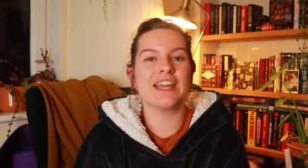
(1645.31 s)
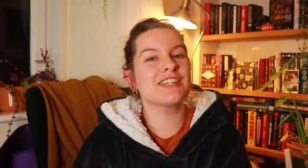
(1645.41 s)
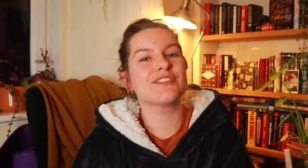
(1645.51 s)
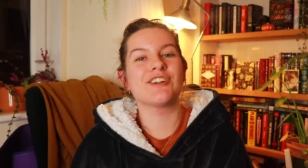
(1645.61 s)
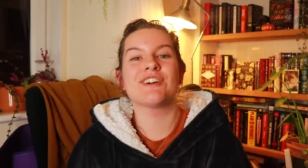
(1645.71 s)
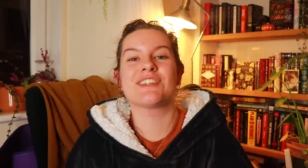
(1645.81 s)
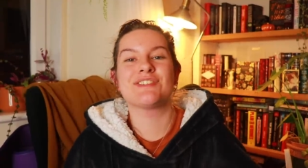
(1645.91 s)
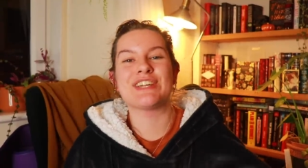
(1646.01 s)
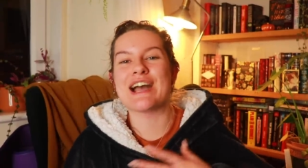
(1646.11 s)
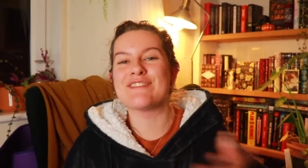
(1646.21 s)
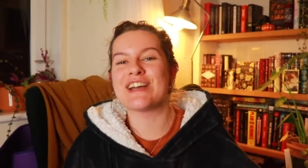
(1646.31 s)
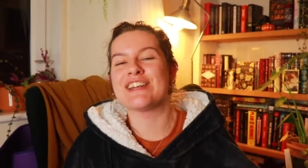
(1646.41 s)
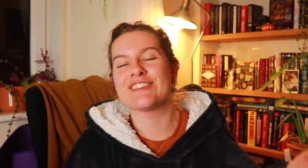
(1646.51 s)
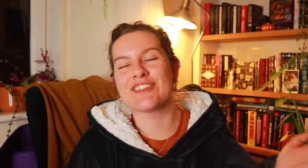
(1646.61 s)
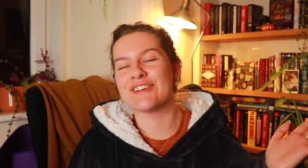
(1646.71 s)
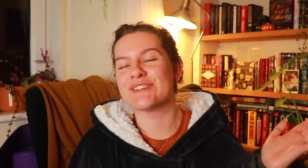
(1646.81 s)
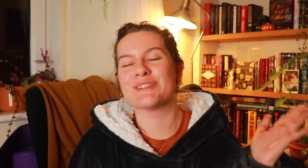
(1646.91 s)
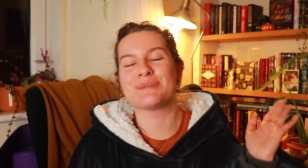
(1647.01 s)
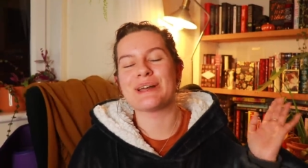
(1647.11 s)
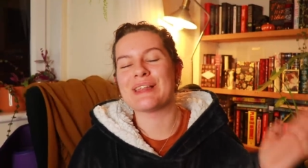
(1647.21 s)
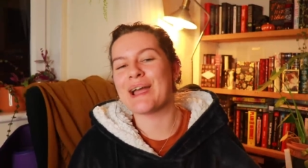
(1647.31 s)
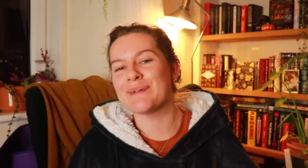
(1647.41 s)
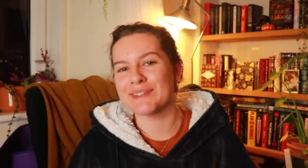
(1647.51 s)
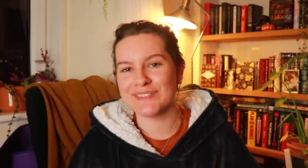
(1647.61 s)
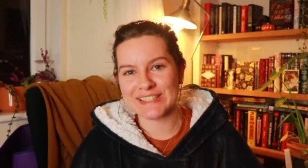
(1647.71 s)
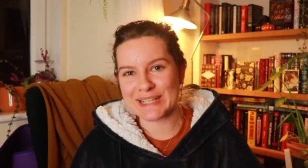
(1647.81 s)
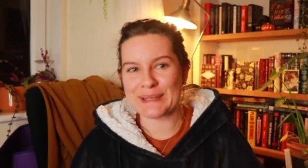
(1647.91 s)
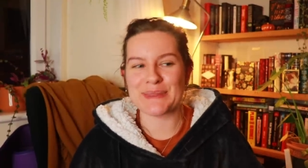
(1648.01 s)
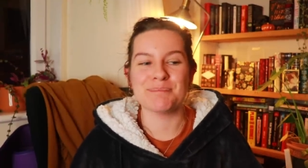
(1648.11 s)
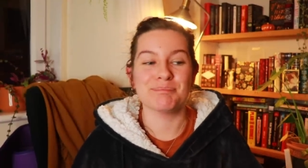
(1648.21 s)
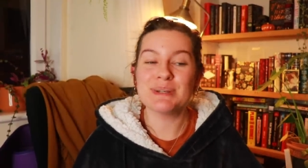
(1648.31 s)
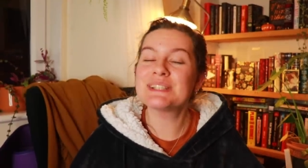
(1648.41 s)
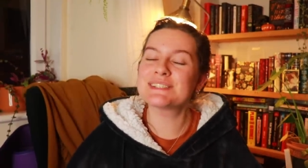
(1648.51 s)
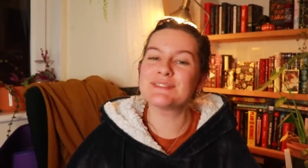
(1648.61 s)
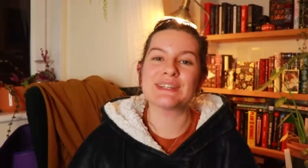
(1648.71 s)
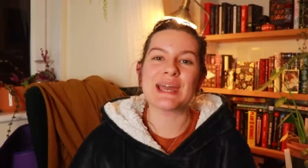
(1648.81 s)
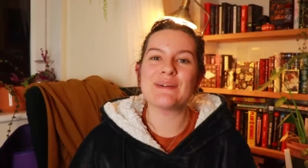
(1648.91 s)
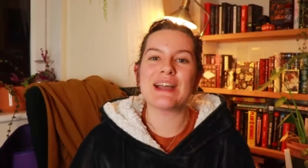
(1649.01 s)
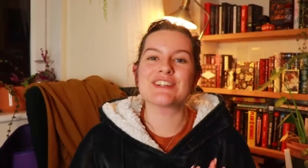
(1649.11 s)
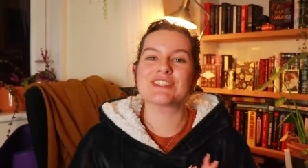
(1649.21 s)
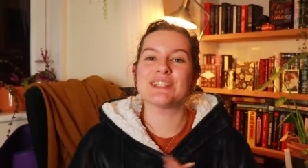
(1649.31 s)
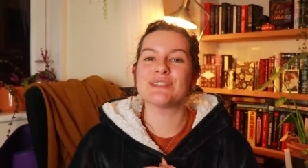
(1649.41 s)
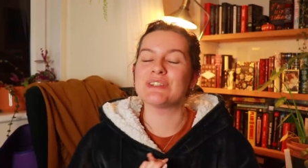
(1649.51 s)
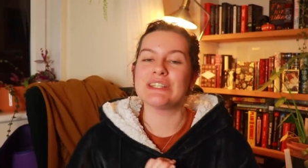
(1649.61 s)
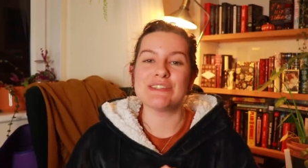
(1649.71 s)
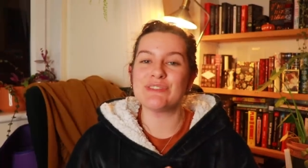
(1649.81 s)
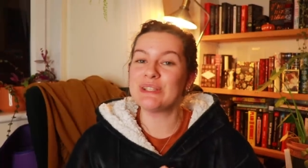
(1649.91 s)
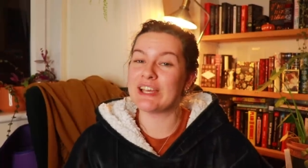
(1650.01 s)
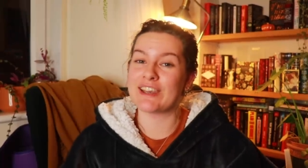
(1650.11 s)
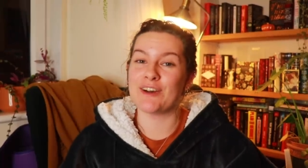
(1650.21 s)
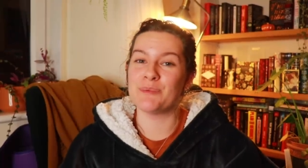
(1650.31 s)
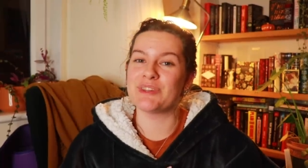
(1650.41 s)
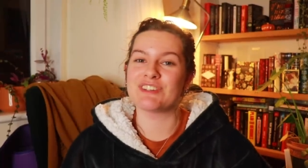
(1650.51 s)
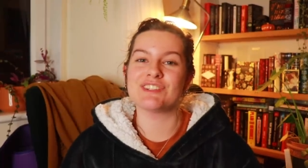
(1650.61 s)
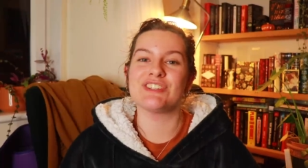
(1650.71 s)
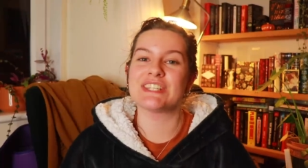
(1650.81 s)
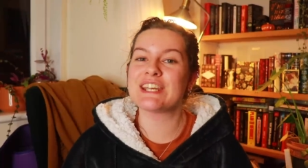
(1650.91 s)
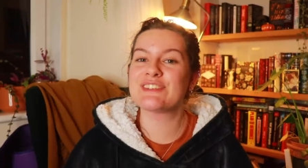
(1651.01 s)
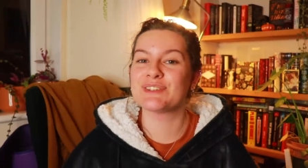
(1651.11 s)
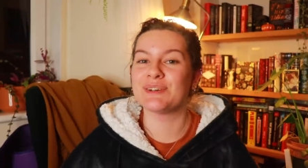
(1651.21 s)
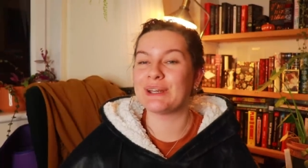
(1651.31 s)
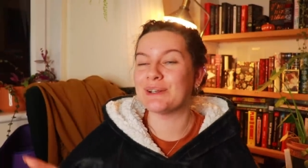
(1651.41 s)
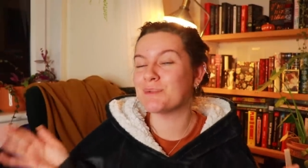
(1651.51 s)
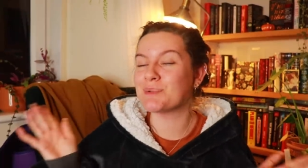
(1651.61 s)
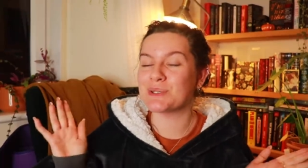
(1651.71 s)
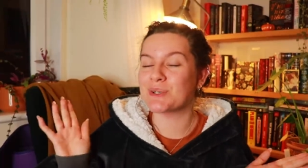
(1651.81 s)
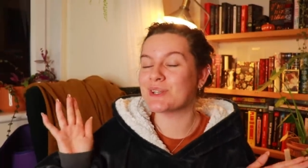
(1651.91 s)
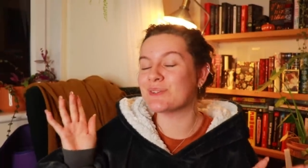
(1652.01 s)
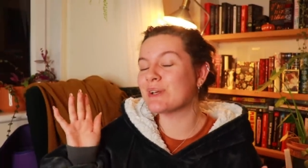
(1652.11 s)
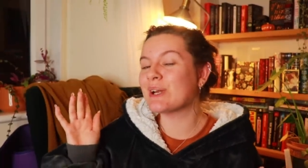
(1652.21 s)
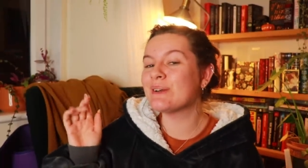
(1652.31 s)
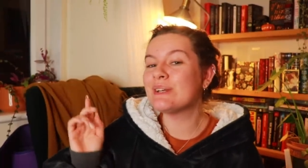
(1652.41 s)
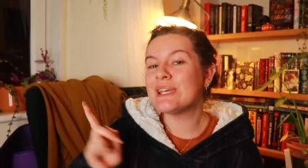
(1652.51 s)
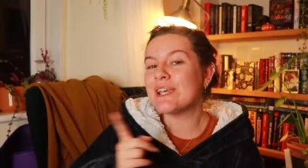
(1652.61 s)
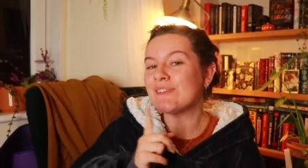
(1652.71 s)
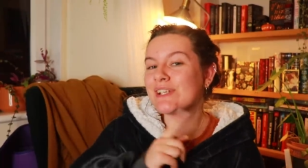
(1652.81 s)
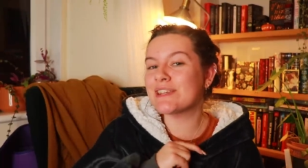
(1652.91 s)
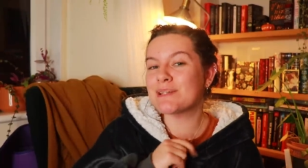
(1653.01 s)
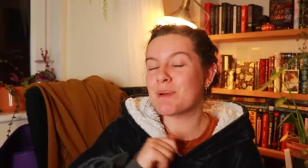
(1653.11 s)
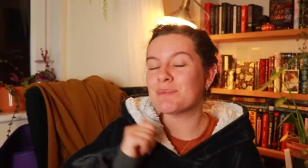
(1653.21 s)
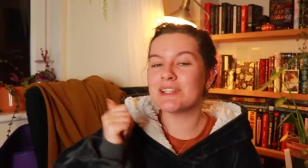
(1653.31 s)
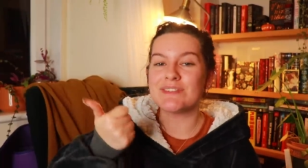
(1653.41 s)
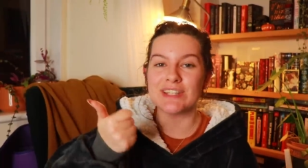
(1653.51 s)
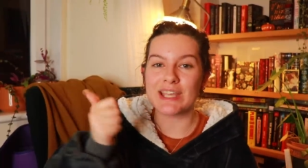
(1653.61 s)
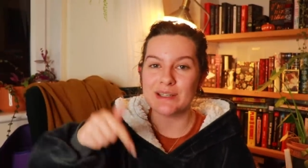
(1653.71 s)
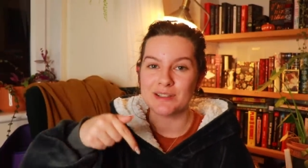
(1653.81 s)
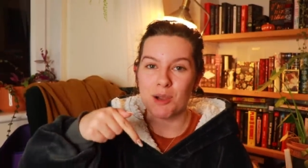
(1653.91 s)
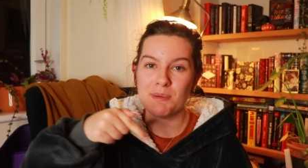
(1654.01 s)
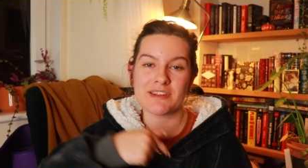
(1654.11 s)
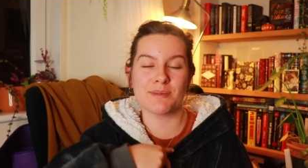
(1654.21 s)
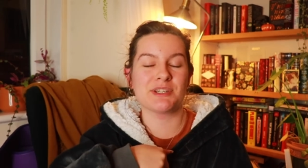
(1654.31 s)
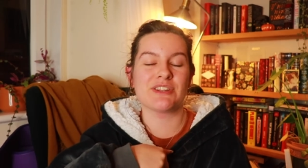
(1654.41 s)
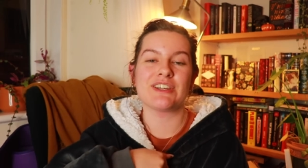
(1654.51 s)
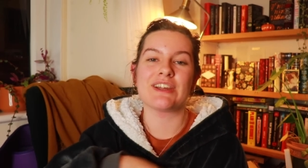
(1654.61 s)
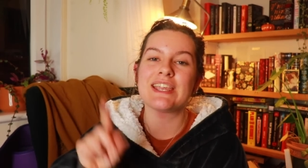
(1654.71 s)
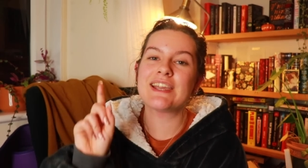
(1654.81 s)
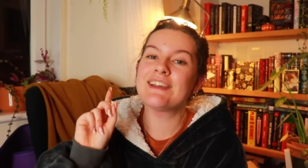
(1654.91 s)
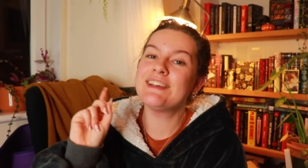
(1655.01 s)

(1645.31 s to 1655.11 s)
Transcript: And of course, if you have any other thoughts as well, I would love to hear them. But for now, I shall love you and leave you, let get on with the rest of your day, so I hope you enjoyed this video. If you did, then remember to leave a like and a comment to let me know that you're here.